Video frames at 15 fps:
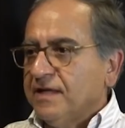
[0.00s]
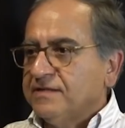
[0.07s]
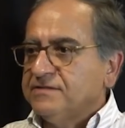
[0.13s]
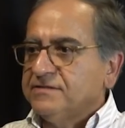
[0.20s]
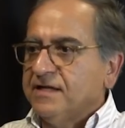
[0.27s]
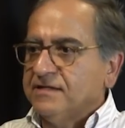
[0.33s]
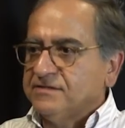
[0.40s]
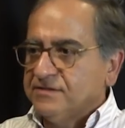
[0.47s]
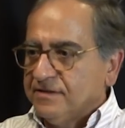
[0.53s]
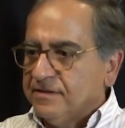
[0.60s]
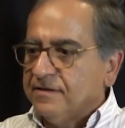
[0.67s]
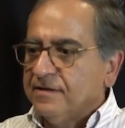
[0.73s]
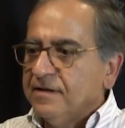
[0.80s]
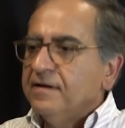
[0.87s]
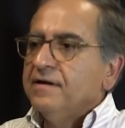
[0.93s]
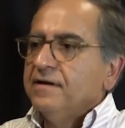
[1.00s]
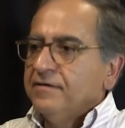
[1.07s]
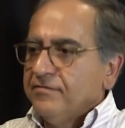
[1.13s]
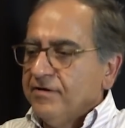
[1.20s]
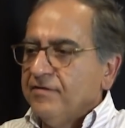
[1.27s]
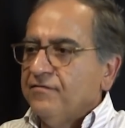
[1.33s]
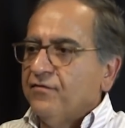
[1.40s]
that's, that's the
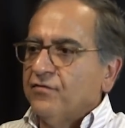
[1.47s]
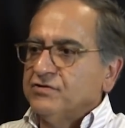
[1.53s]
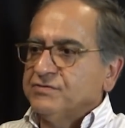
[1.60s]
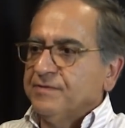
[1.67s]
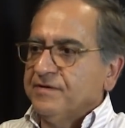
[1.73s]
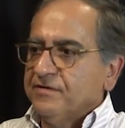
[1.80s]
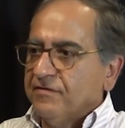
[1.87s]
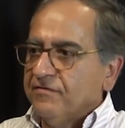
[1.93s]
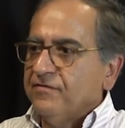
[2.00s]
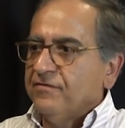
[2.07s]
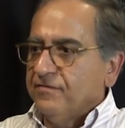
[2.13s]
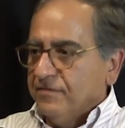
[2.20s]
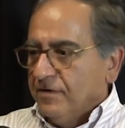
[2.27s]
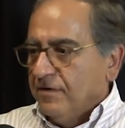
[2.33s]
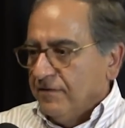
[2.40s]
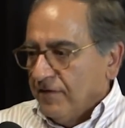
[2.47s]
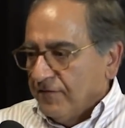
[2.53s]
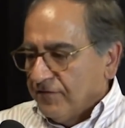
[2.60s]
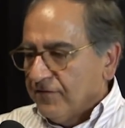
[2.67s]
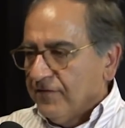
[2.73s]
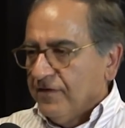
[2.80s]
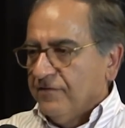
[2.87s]
reinforcement of, of,
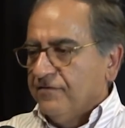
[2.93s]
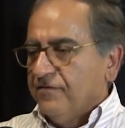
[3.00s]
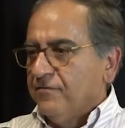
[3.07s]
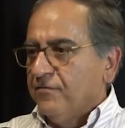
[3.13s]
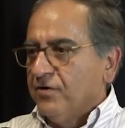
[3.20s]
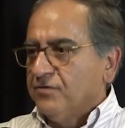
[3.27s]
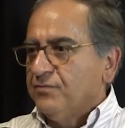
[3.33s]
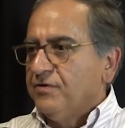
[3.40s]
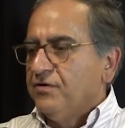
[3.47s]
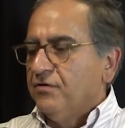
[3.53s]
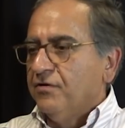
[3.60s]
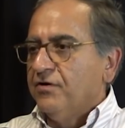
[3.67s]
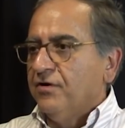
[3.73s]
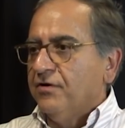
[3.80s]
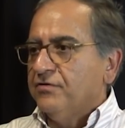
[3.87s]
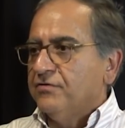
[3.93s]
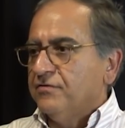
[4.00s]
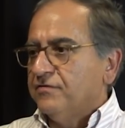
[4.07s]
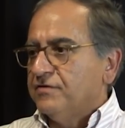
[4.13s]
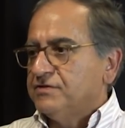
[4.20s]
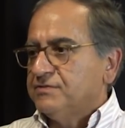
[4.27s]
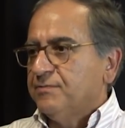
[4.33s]
of what we know in our
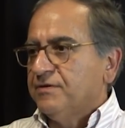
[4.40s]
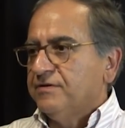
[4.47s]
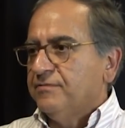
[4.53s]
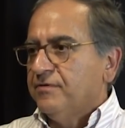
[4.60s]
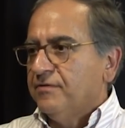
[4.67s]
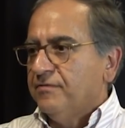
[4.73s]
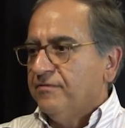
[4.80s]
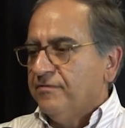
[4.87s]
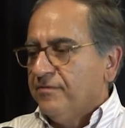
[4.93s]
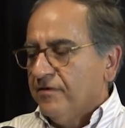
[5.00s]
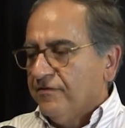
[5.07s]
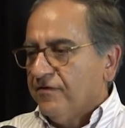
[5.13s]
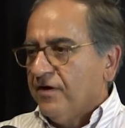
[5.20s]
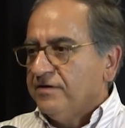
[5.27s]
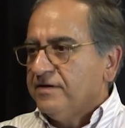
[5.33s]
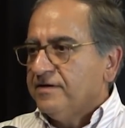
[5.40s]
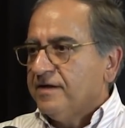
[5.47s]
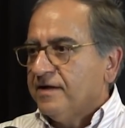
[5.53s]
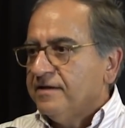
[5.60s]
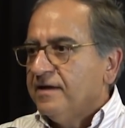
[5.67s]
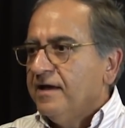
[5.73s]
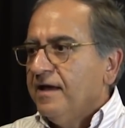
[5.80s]
universe, but we are, we are finding
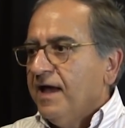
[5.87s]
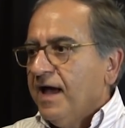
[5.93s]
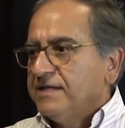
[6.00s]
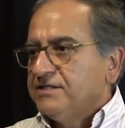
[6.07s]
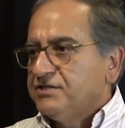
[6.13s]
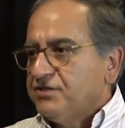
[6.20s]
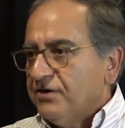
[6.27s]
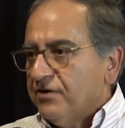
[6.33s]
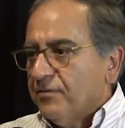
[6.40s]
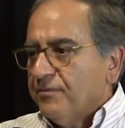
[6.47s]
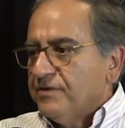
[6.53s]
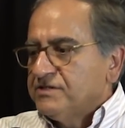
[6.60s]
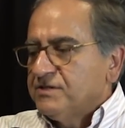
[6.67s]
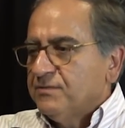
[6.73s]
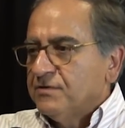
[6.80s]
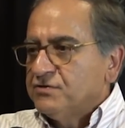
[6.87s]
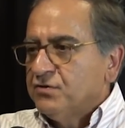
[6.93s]
that as a general principle.